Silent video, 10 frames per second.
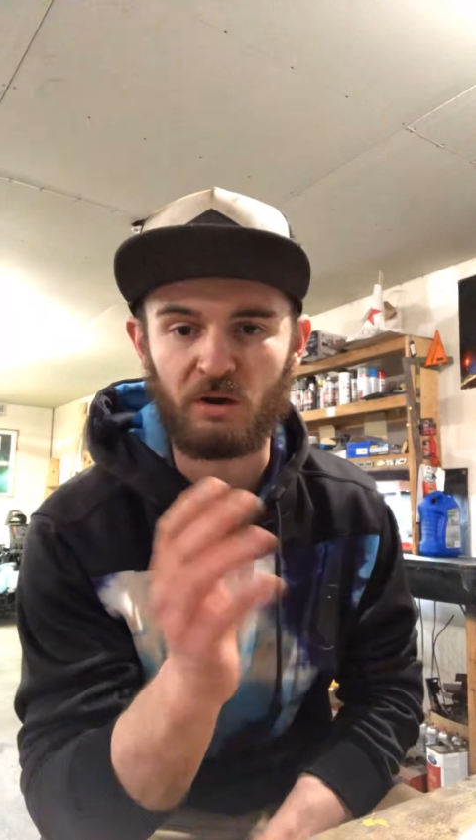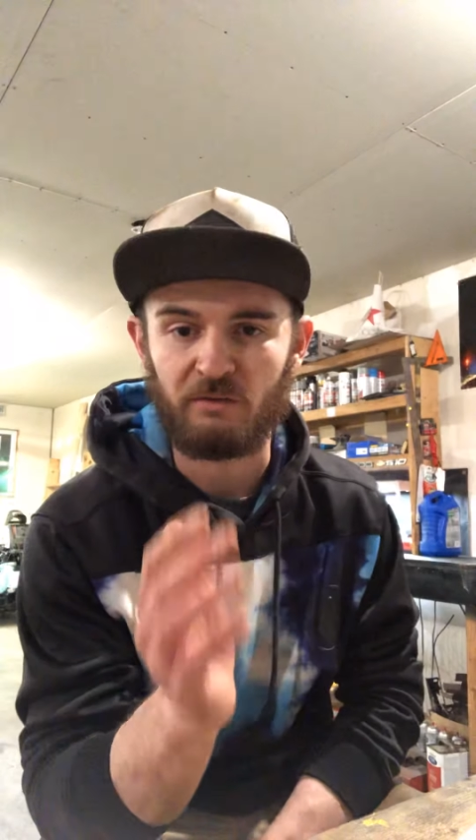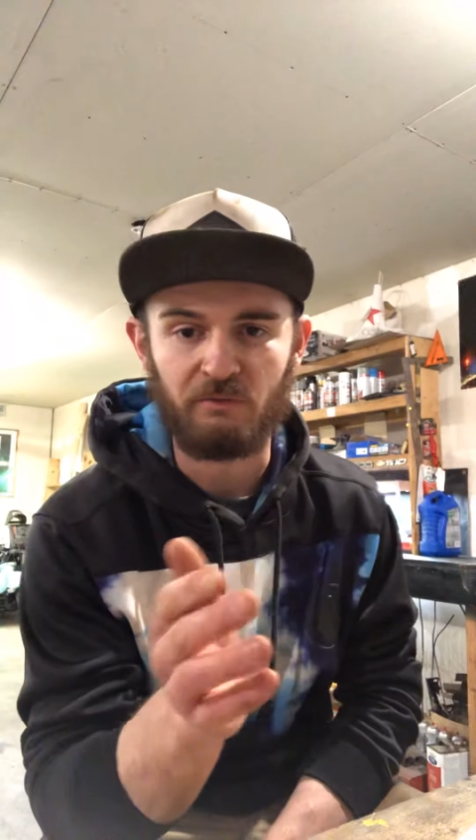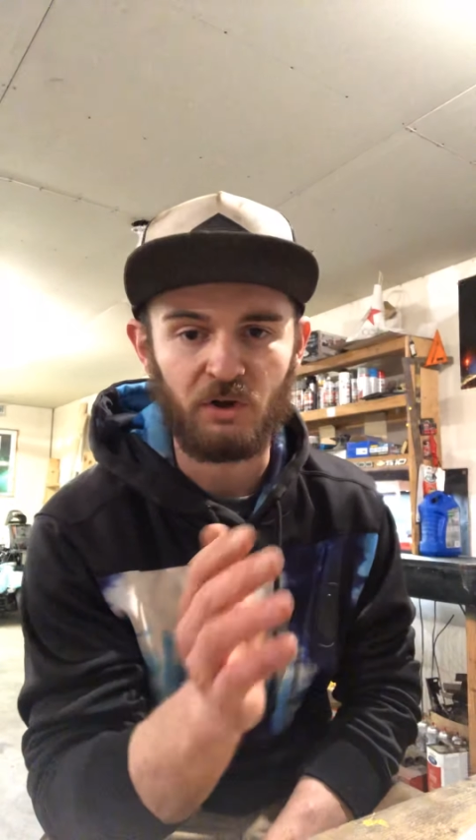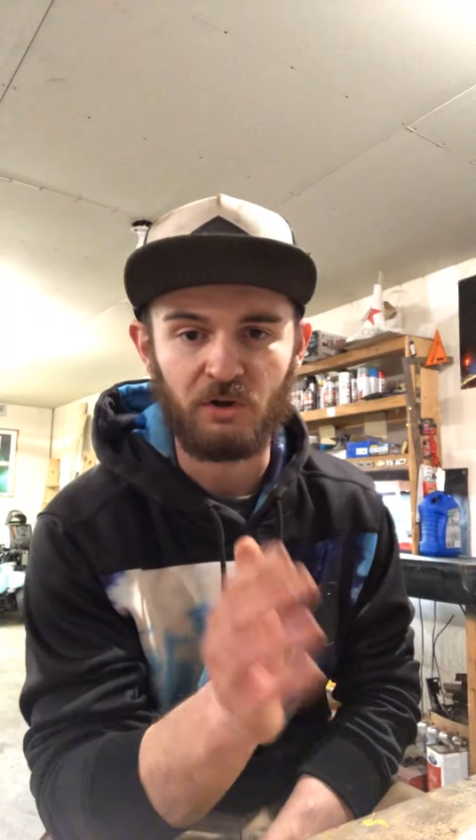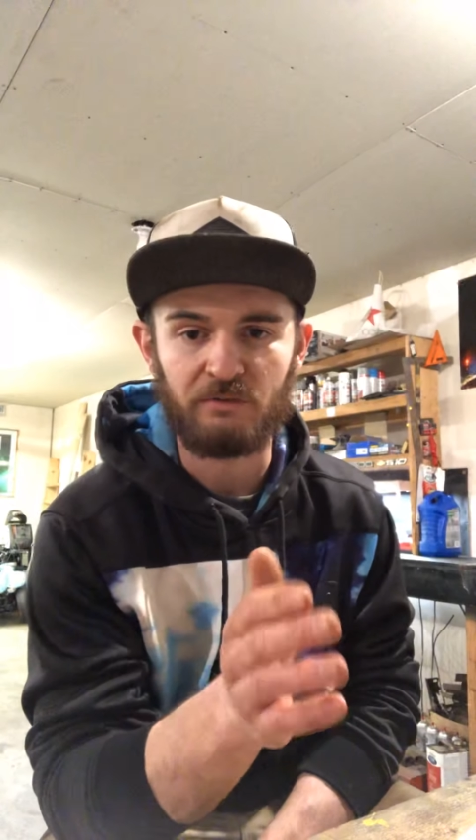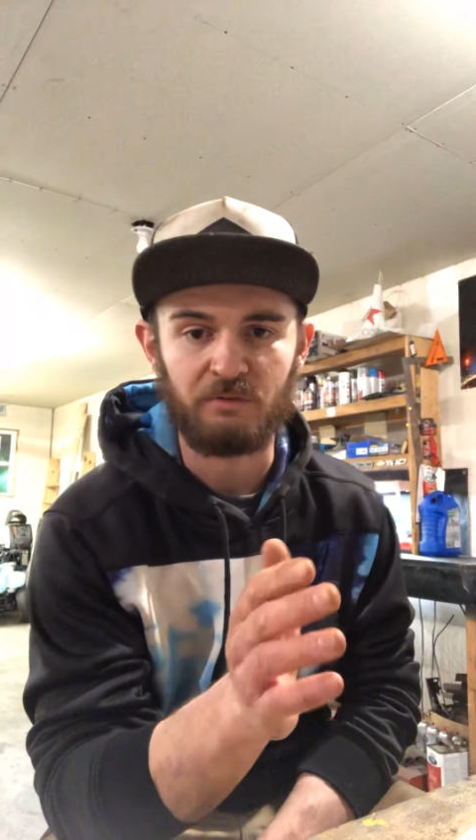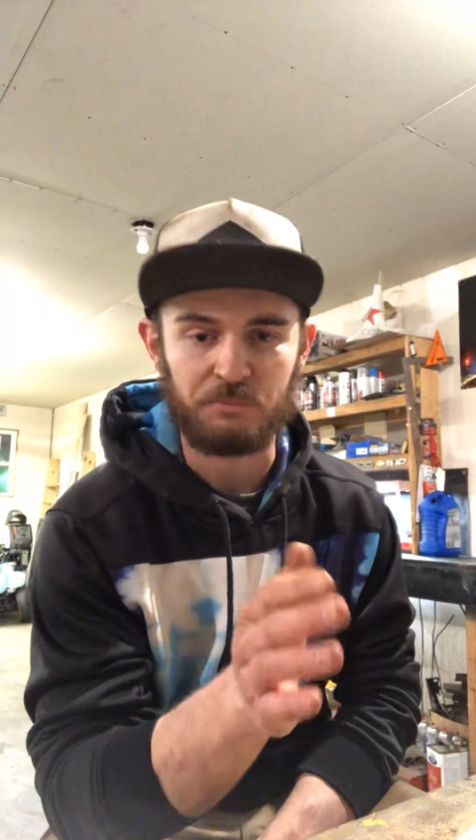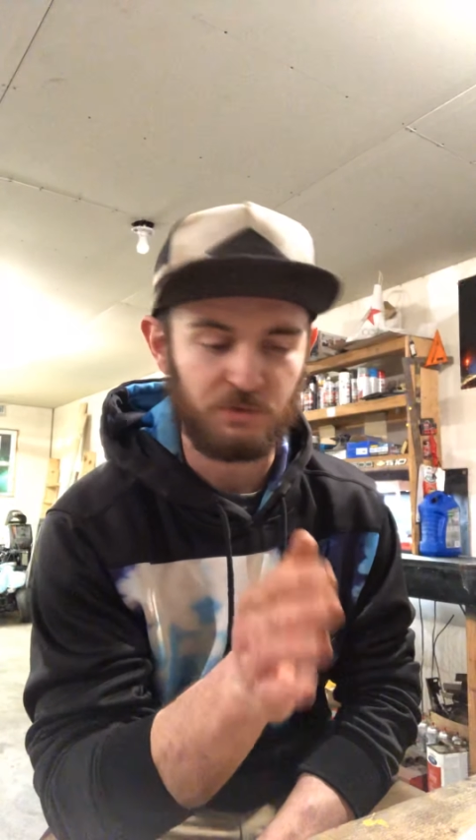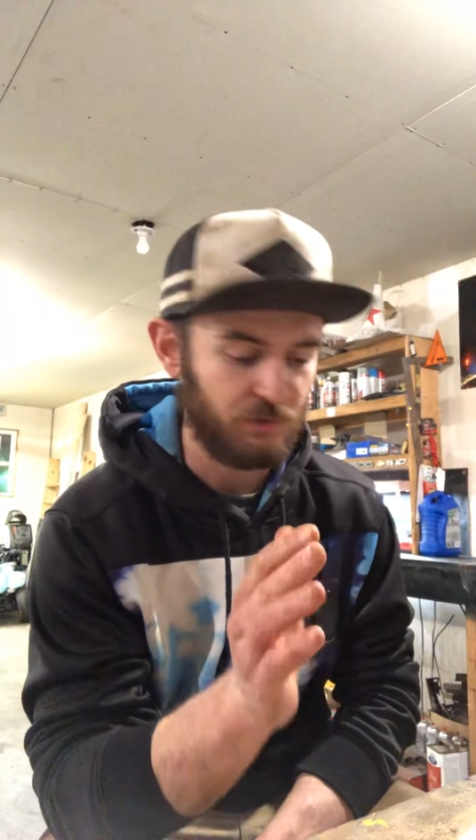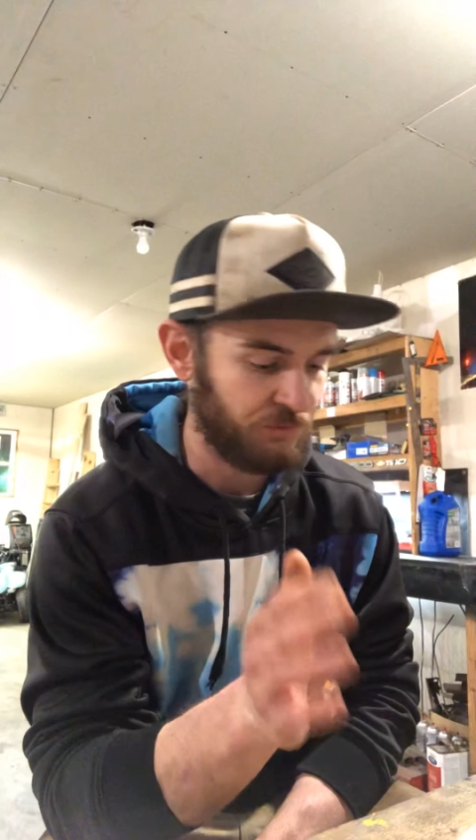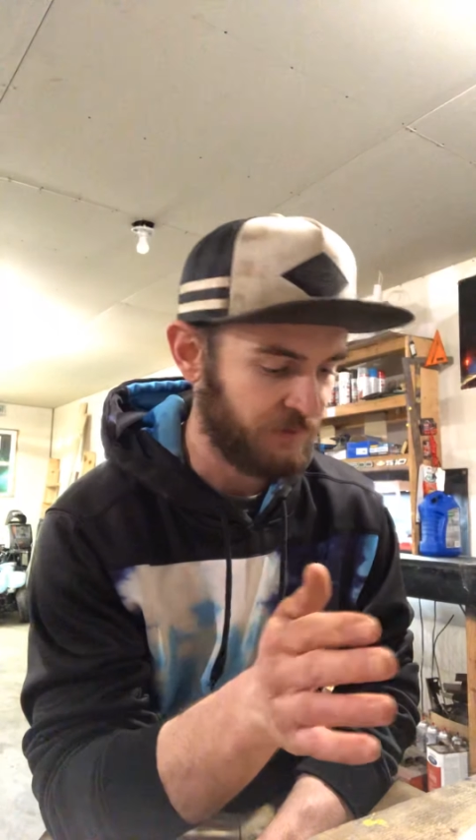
converter from Circle